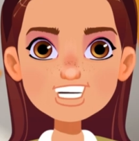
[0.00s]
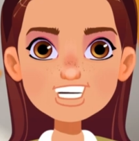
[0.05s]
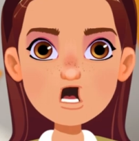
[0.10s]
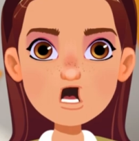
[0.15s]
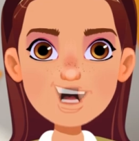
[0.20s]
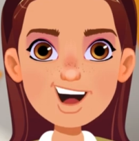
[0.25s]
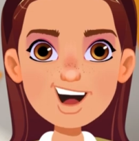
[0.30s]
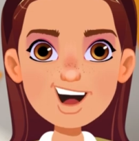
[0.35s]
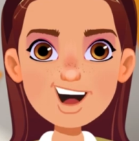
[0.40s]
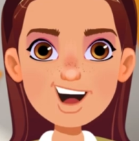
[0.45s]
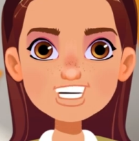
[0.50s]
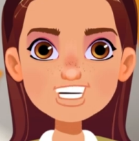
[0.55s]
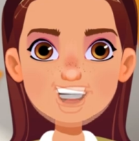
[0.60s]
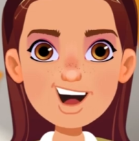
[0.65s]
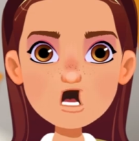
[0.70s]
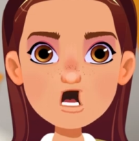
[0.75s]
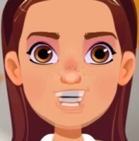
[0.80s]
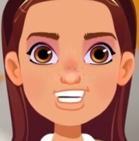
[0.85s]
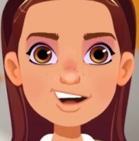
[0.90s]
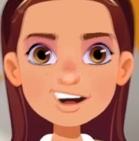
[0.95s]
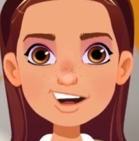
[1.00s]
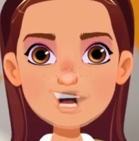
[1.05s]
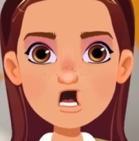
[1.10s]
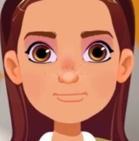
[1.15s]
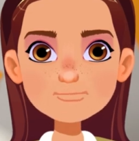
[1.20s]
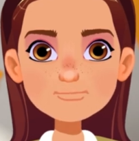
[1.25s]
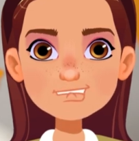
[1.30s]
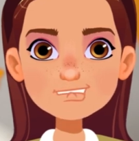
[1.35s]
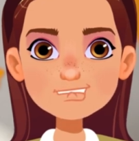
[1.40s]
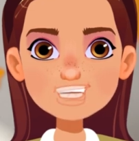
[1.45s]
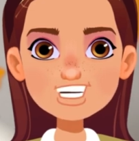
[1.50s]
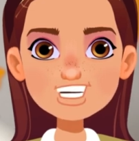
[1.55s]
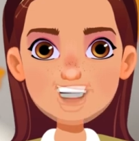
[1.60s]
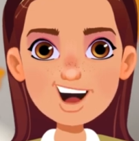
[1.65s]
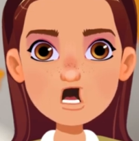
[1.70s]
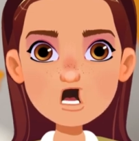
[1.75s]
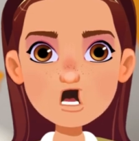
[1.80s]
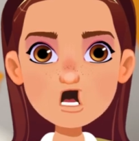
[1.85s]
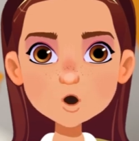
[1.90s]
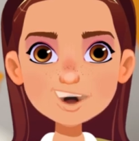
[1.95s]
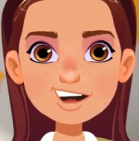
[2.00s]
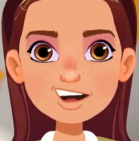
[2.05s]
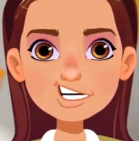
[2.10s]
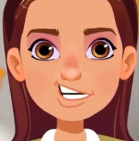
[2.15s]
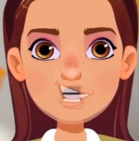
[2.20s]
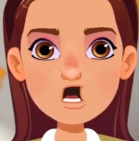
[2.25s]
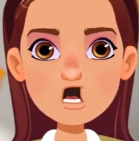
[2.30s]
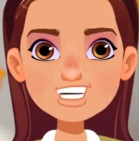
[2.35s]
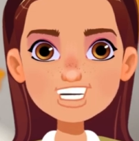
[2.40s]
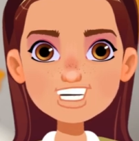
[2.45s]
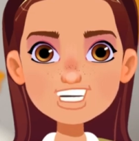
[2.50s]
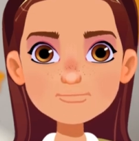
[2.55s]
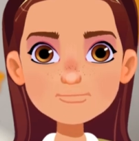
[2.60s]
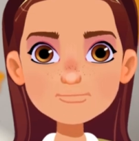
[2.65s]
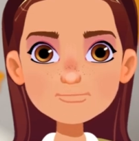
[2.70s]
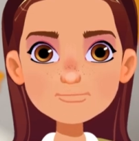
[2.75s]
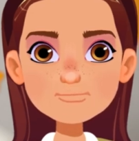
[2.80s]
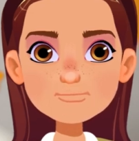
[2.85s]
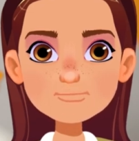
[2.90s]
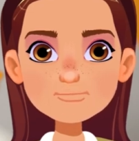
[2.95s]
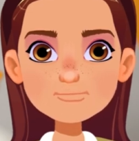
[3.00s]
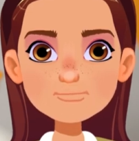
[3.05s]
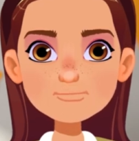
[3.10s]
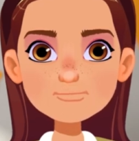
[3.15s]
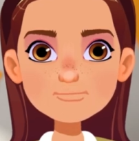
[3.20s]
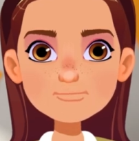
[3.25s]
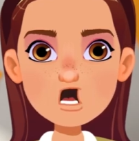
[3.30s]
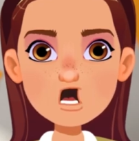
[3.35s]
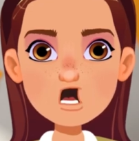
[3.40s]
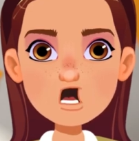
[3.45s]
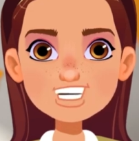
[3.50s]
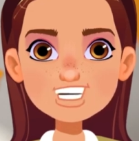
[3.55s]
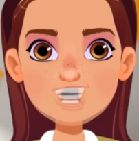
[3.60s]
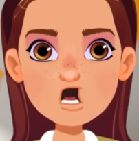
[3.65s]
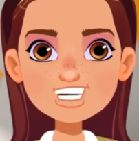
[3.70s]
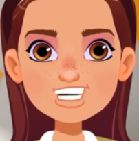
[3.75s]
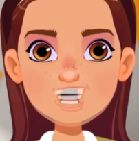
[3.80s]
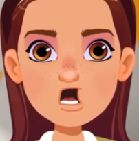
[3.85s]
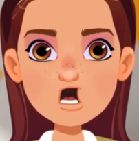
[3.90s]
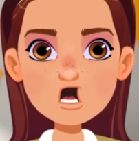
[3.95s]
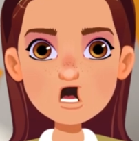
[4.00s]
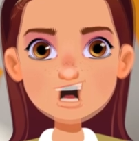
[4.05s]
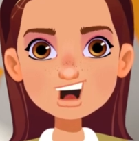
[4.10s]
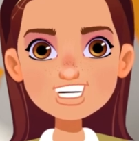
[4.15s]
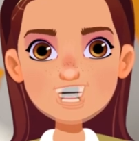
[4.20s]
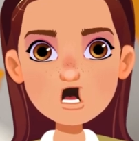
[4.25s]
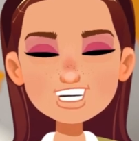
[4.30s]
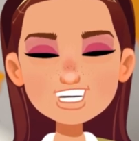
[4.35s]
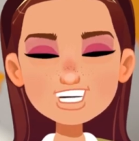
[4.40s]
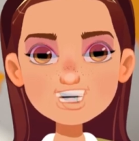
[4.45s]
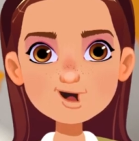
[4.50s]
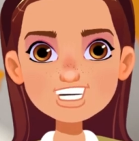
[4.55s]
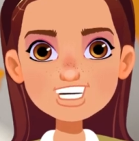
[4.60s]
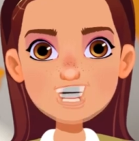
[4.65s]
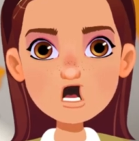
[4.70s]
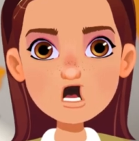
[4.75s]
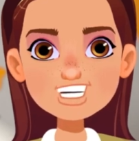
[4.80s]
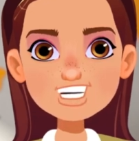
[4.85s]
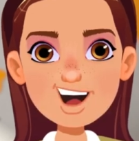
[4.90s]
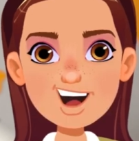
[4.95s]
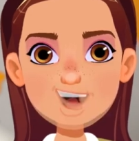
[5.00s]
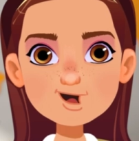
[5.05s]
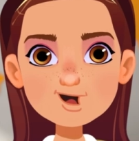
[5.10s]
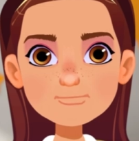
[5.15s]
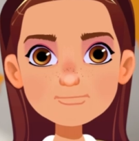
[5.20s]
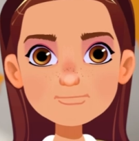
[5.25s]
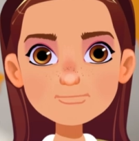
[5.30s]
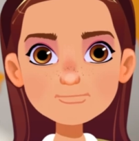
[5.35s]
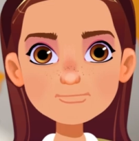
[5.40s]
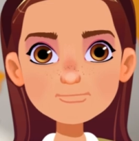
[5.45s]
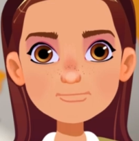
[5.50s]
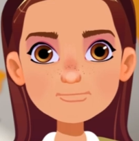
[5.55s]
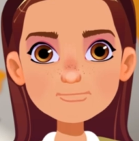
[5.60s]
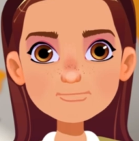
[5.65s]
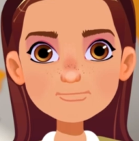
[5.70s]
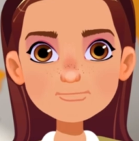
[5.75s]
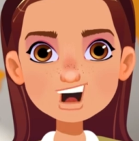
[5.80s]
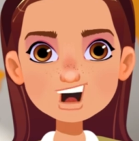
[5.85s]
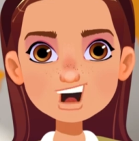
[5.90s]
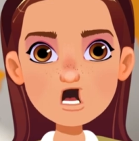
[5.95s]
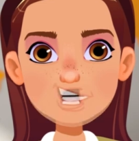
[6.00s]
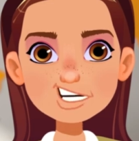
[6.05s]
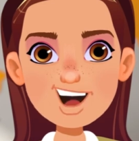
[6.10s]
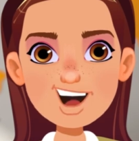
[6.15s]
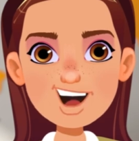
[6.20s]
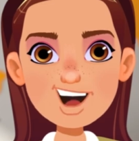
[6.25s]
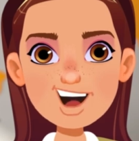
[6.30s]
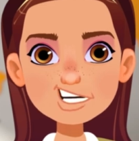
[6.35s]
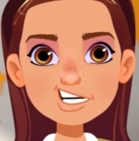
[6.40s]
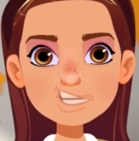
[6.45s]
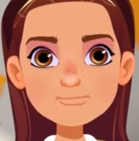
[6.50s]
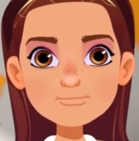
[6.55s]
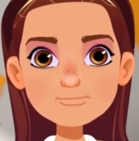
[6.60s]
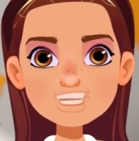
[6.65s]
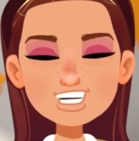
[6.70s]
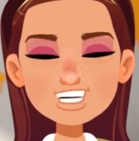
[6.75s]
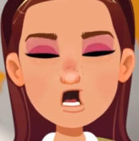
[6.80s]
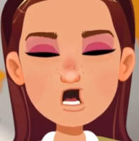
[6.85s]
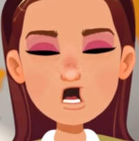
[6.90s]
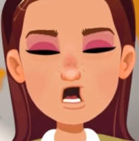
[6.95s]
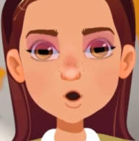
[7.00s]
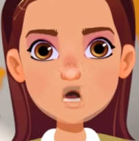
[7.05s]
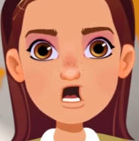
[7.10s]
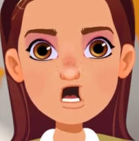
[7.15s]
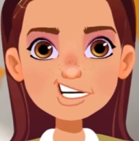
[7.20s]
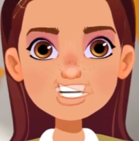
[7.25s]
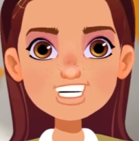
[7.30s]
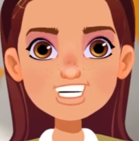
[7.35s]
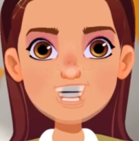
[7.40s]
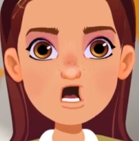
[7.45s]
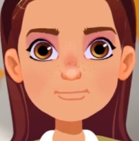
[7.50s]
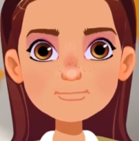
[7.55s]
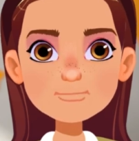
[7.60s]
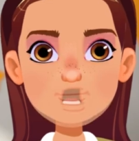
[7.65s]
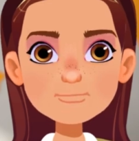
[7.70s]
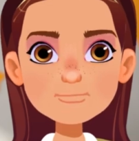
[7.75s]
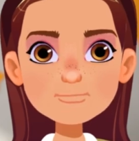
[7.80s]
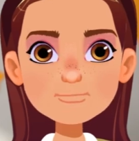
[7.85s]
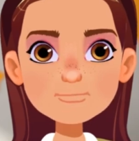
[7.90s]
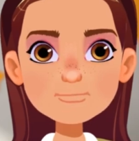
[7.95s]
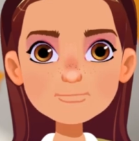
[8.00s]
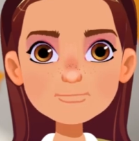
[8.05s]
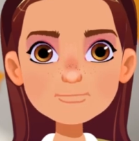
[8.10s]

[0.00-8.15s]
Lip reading: Hello from the studios at Pascual Bravo University. In this chapter, we will talk about retirement, what it is, how it works, and more.